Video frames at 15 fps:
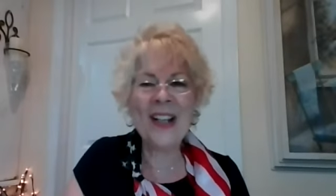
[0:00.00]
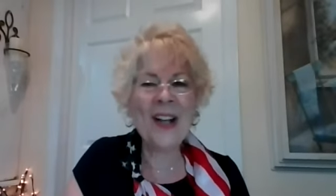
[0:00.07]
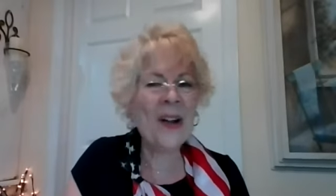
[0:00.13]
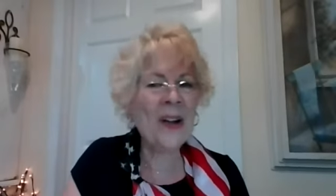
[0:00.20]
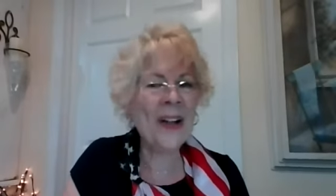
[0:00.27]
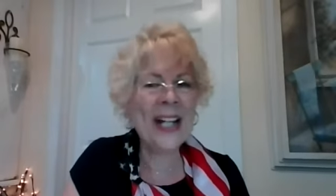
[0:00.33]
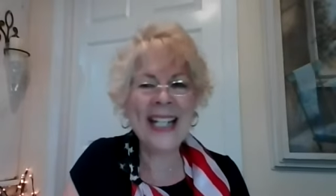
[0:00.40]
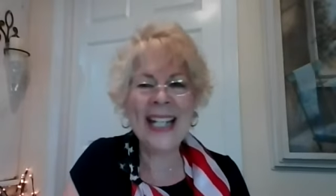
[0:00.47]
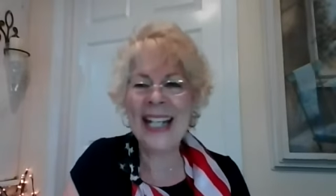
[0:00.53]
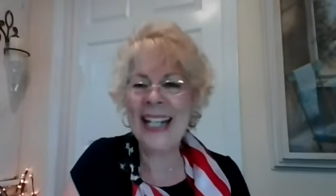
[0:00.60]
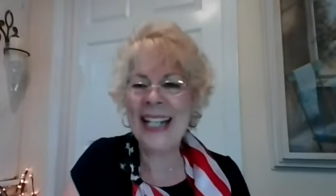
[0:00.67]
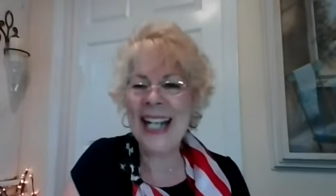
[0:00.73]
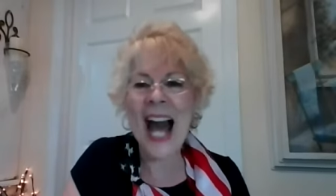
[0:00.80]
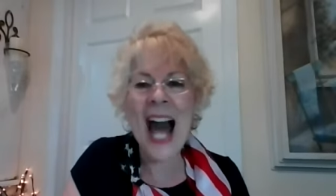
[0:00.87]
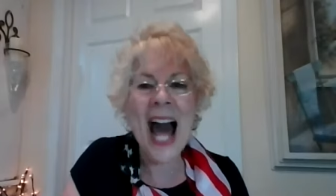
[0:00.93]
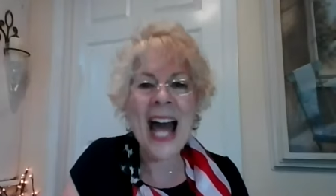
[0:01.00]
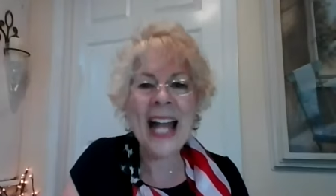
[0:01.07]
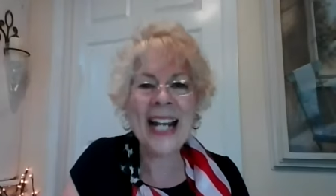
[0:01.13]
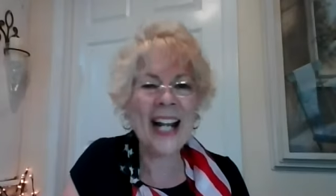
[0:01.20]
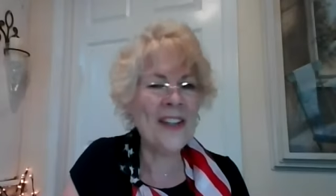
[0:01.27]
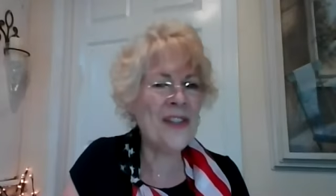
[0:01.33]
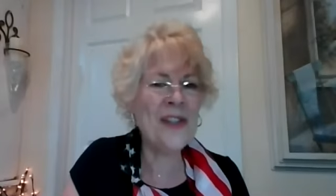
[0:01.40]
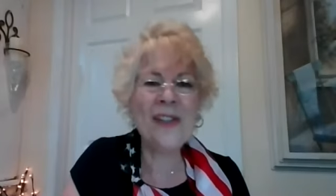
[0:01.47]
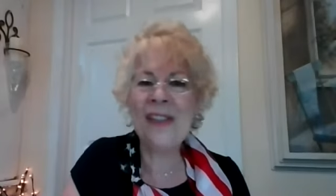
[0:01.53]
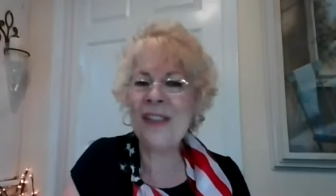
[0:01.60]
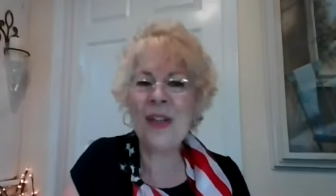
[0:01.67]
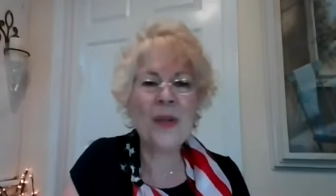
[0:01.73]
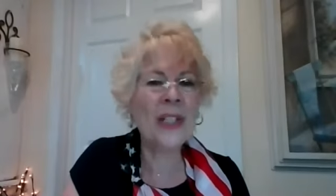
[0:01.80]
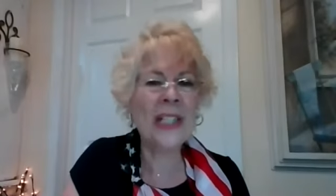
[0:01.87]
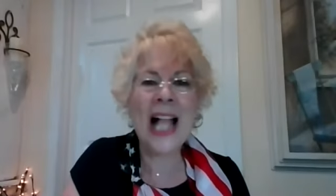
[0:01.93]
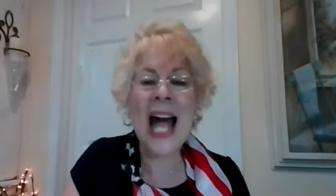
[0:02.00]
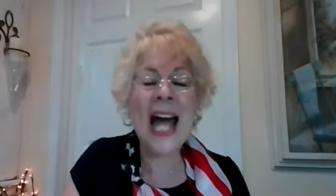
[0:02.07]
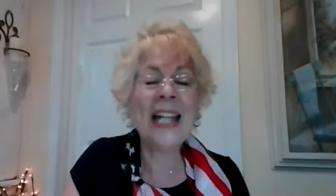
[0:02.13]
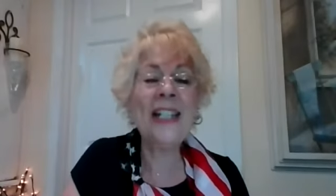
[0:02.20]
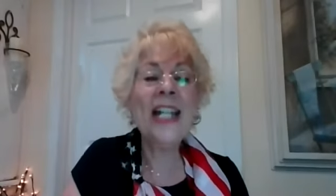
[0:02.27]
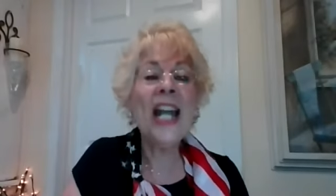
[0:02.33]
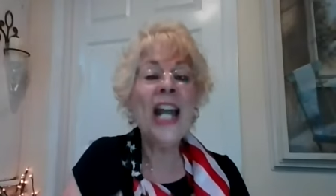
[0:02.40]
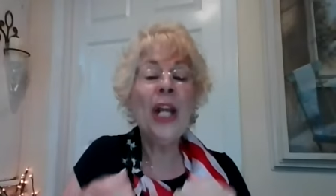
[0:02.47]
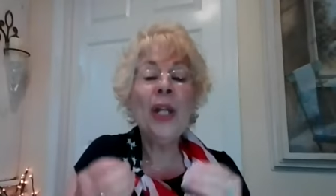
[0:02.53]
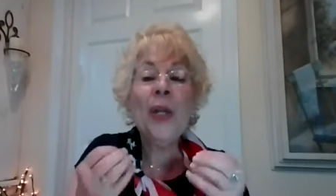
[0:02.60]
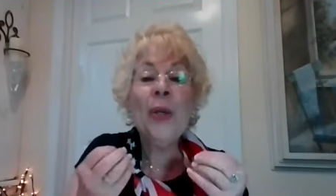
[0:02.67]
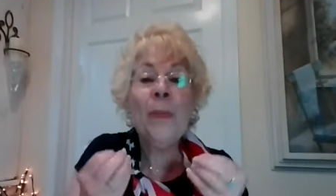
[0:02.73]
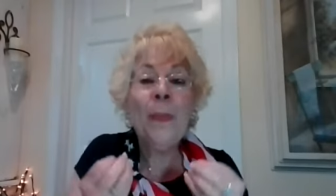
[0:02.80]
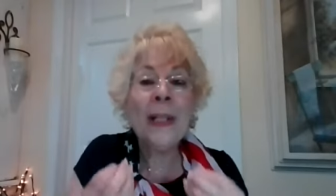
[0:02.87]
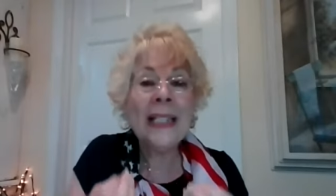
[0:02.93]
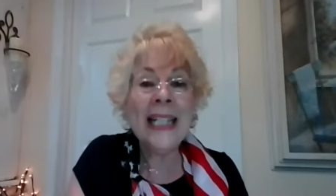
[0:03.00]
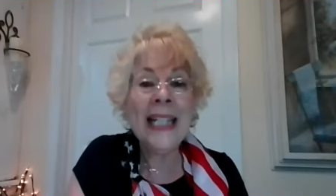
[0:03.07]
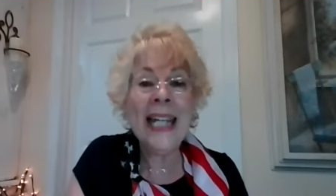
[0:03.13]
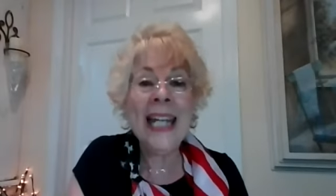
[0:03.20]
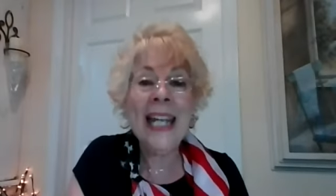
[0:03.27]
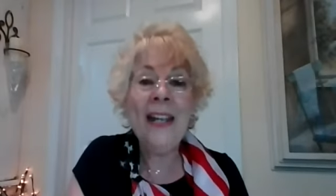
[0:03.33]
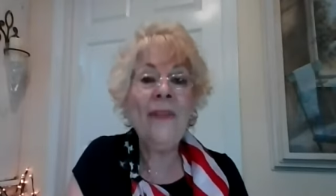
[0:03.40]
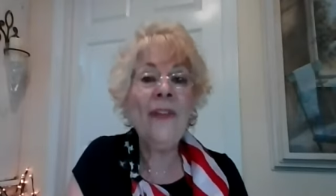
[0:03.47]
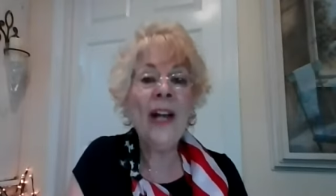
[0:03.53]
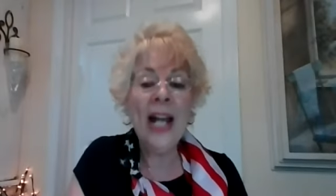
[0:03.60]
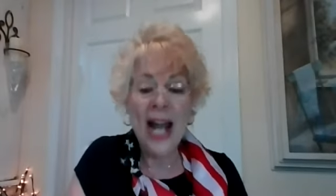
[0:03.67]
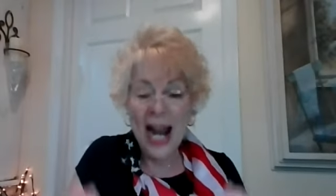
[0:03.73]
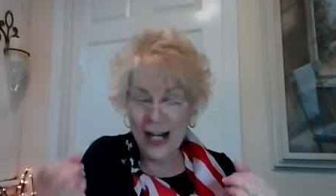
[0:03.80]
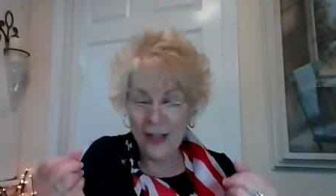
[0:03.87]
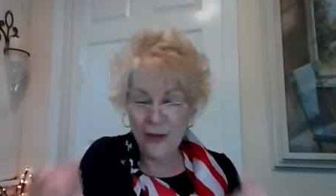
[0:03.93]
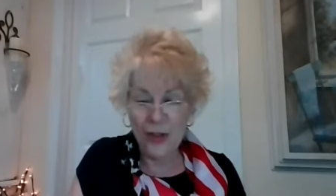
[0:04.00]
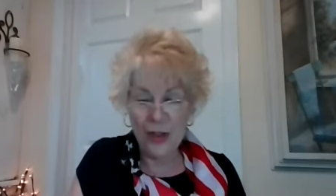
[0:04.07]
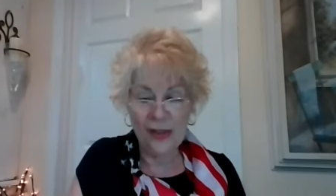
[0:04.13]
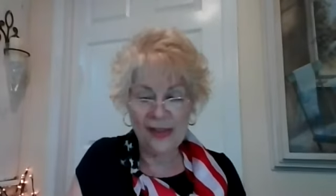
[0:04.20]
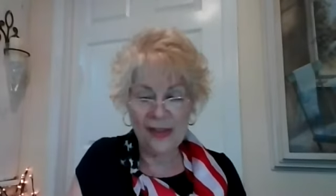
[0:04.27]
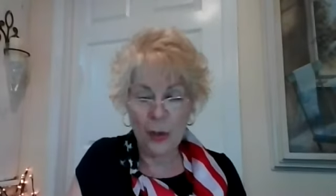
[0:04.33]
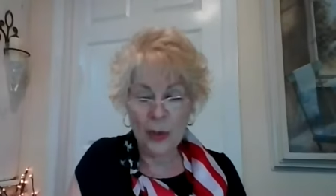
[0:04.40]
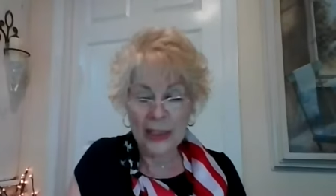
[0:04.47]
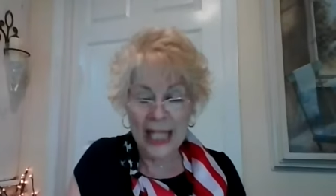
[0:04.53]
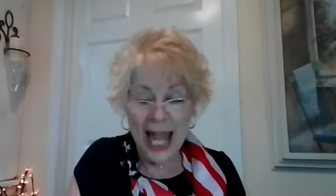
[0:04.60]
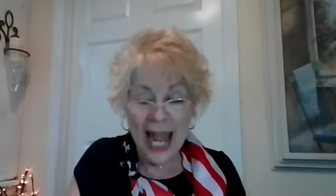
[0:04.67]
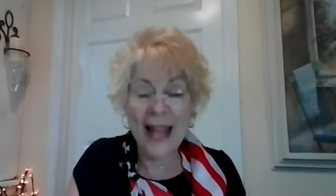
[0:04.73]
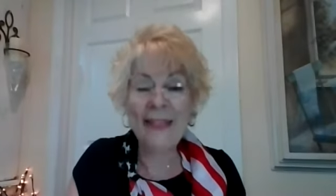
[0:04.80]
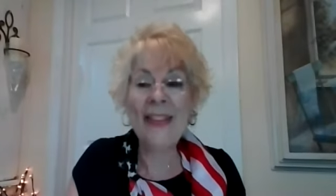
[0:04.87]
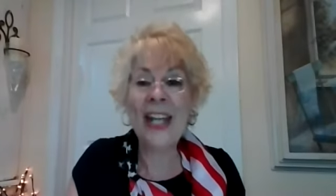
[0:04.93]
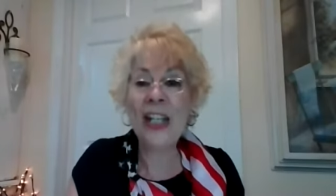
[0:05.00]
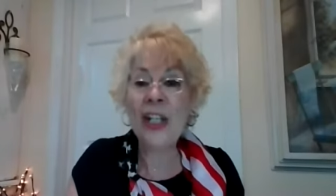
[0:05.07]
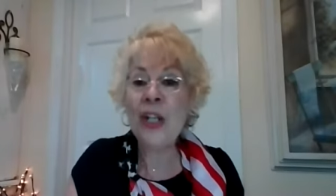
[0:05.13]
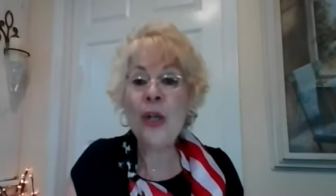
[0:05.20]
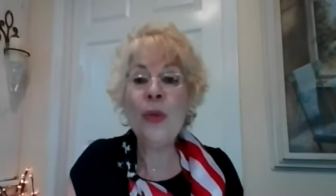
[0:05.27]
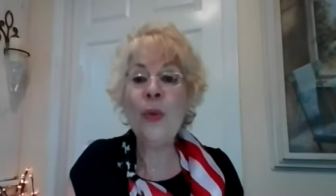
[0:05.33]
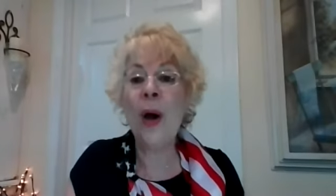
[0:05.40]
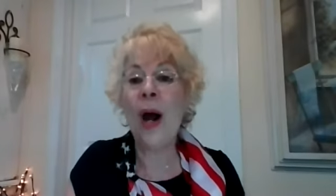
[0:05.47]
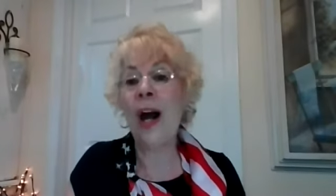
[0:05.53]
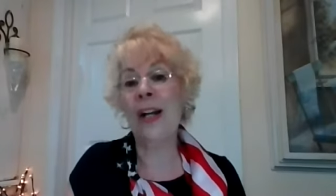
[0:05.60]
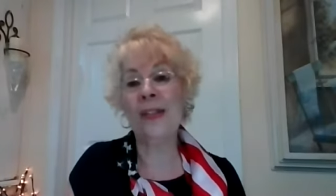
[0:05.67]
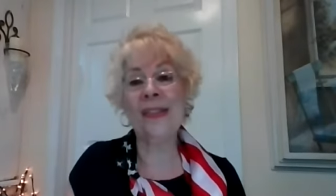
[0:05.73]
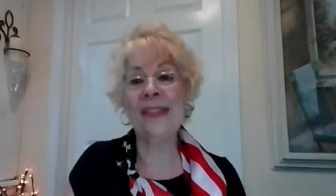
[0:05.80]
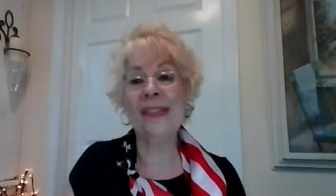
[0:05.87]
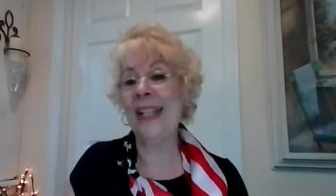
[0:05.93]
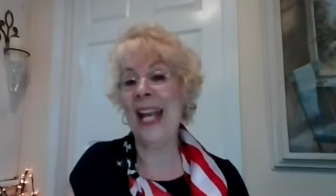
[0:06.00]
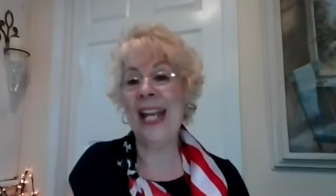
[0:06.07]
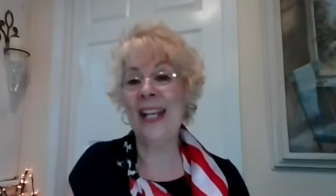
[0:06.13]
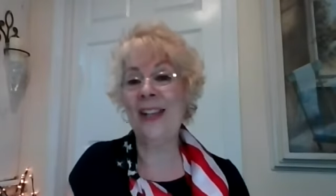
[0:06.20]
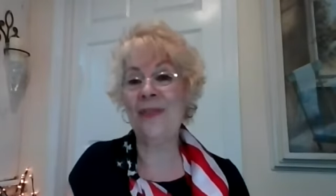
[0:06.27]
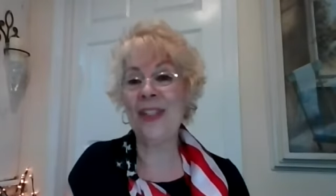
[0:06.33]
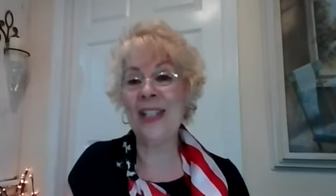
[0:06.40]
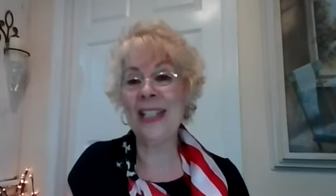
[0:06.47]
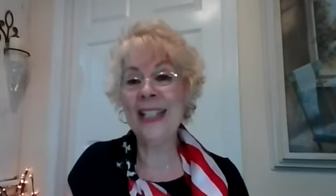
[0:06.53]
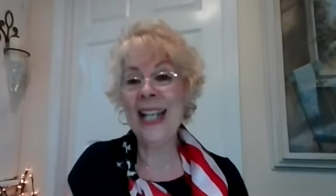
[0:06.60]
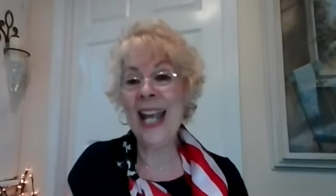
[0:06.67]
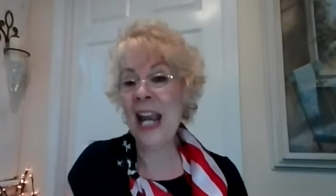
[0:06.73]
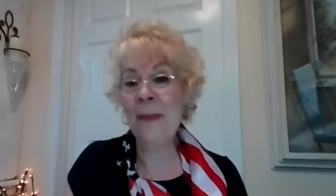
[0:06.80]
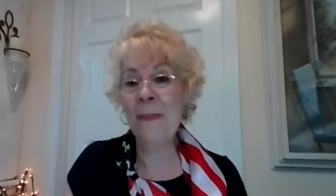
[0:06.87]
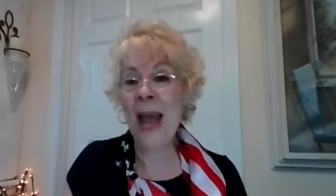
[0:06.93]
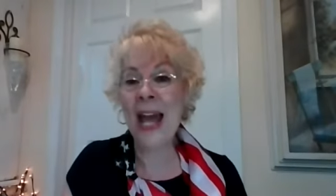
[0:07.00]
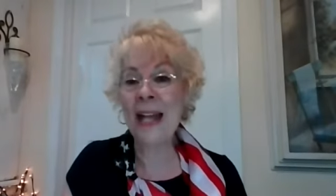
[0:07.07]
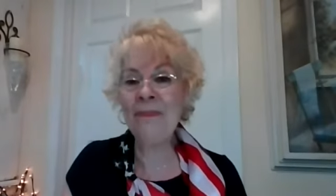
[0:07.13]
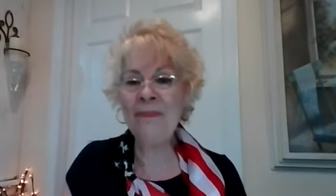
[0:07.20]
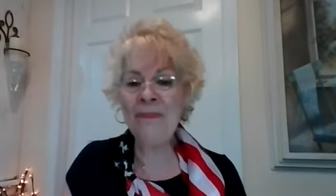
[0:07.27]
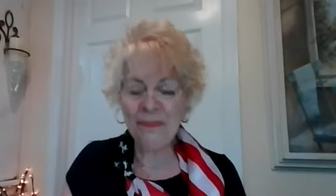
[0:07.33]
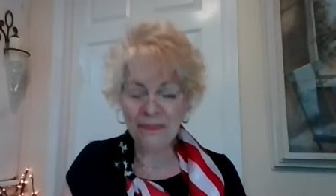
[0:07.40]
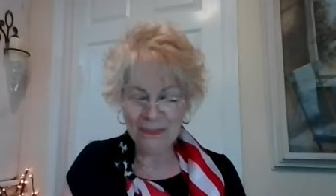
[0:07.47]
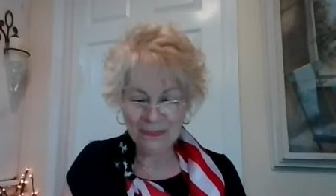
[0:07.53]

Glory to God. Aren't you so glad you believe? Aren't you so glad that you are saved? Amen.